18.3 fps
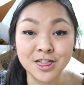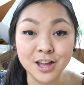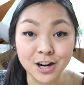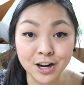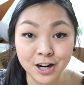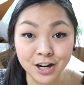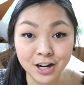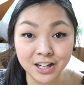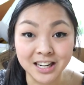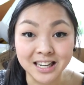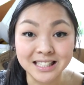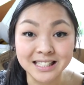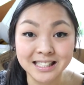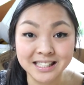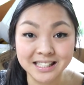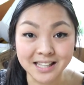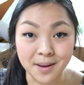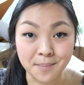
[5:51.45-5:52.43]
third
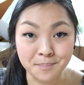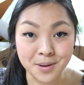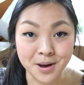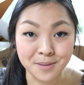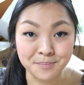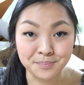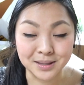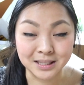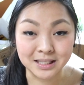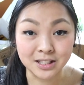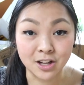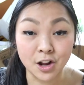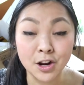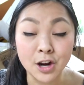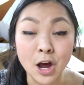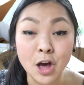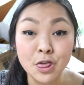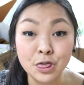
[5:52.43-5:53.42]
sump pump
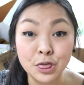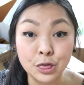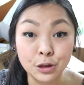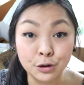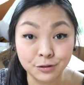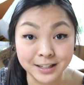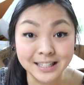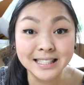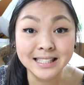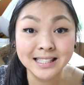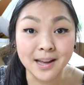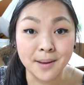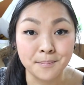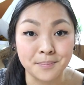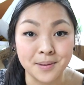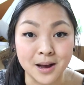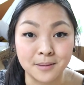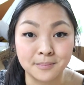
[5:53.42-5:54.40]
installed. 3
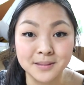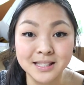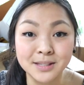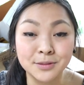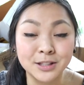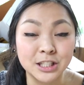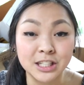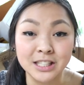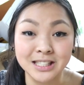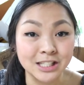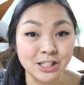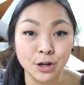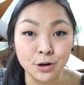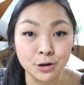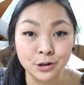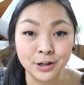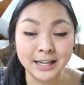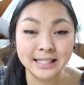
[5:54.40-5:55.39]
sump pumps, which is
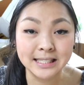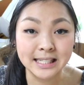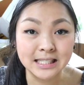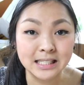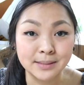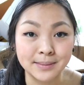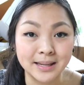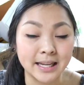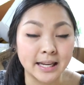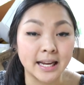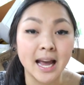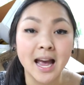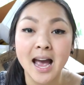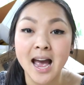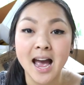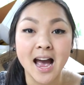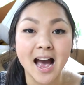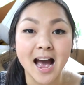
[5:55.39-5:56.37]
so crazy to me.
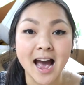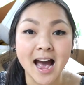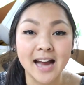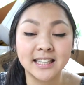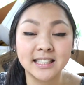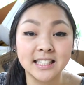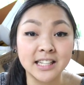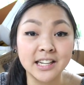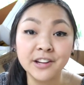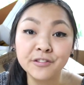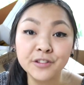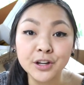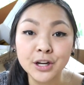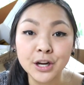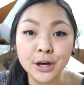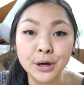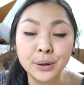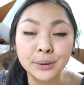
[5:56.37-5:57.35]
I didn't
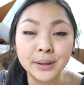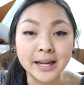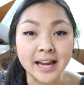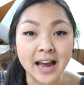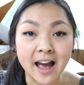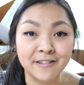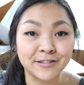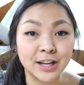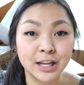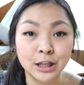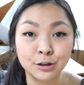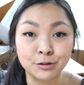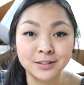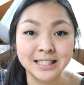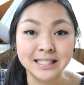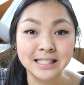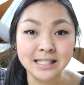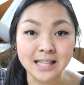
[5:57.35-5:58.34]
even know like having
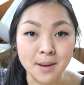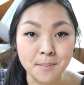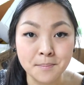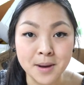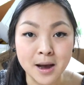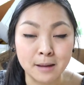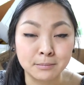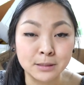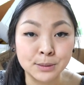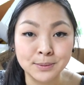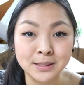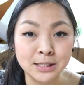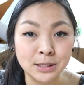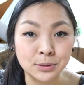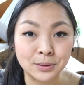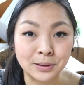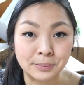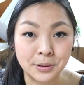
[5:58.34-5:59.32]
3 sump pumps was
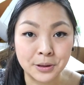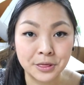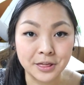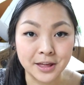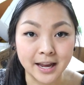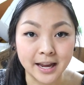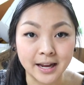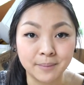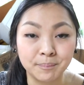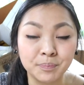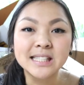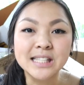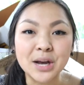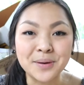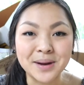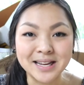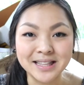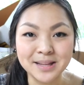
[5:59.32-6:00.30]
a normal thing.
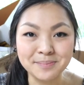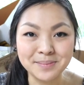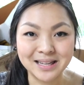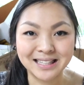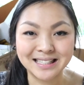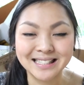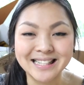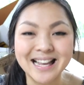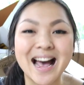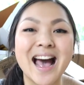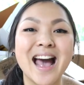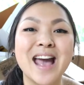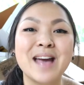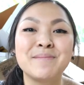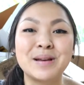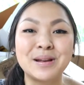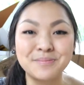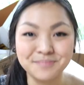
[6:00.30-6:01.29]
So in the
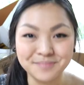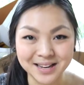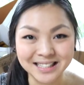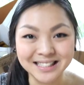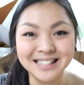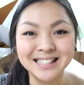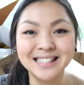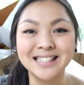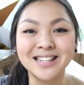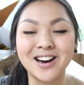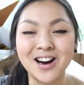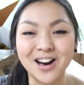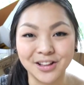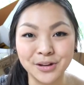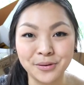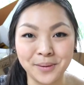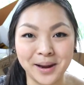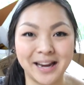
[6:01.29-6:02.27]
meantime, amidst
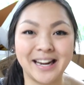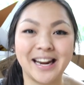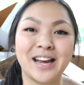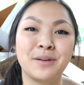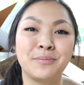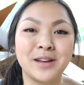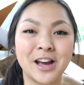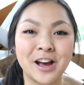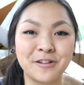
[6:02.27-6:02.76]
all the waiting, we